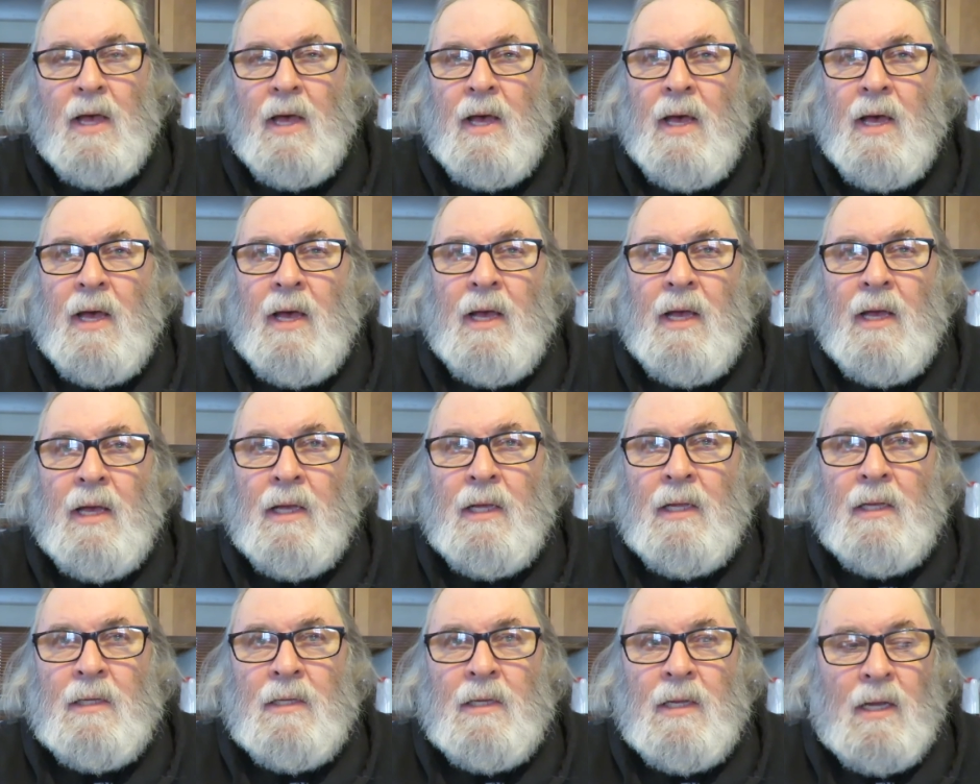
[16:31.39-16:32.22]

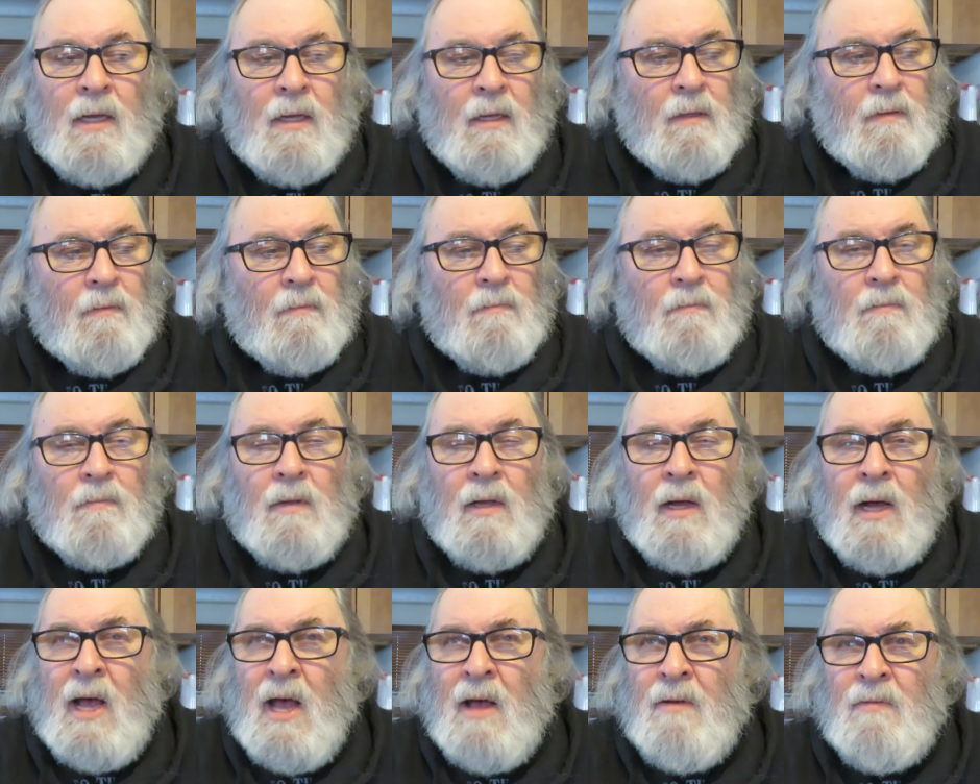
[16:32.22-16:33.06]
and uh,
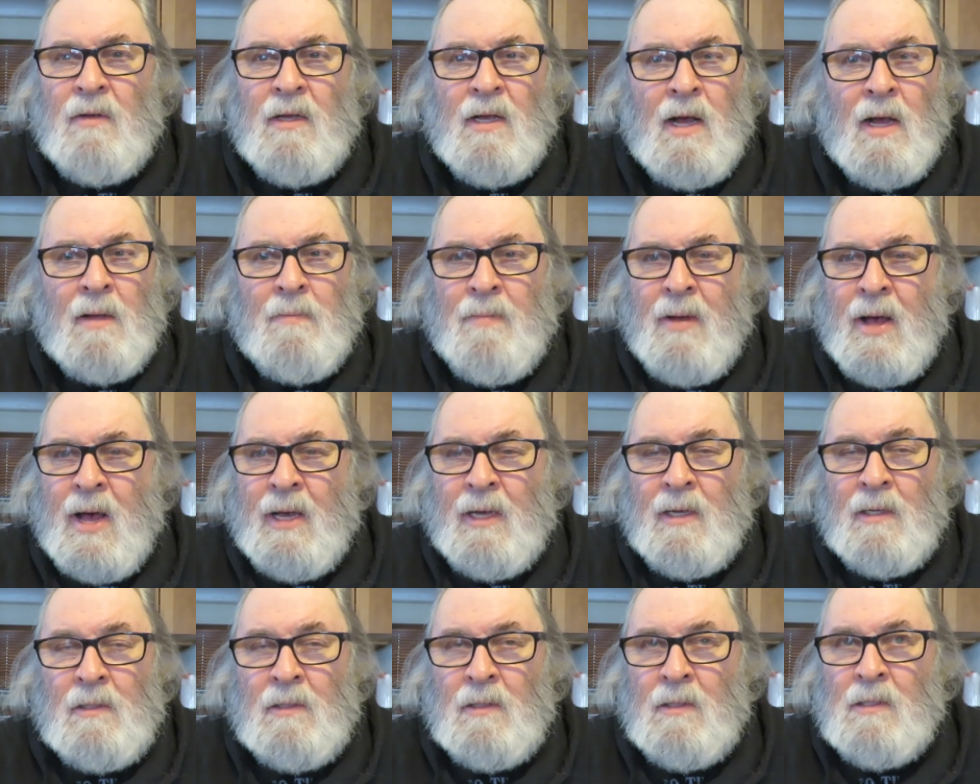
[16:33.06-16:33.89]
I haven't gone
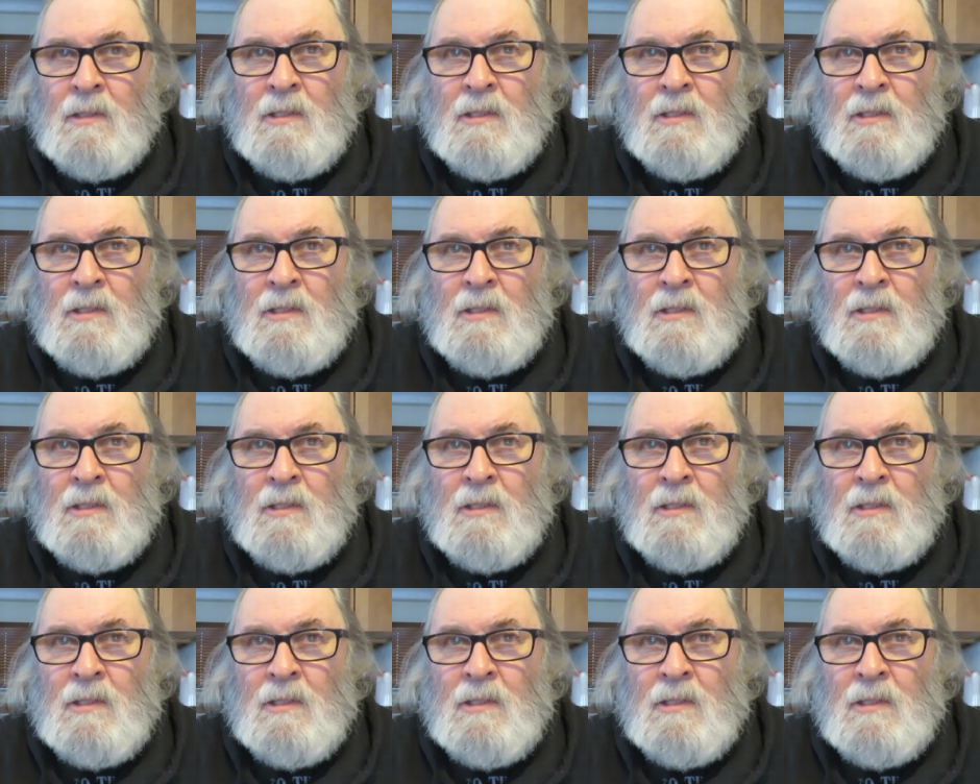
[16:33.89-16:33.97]
back into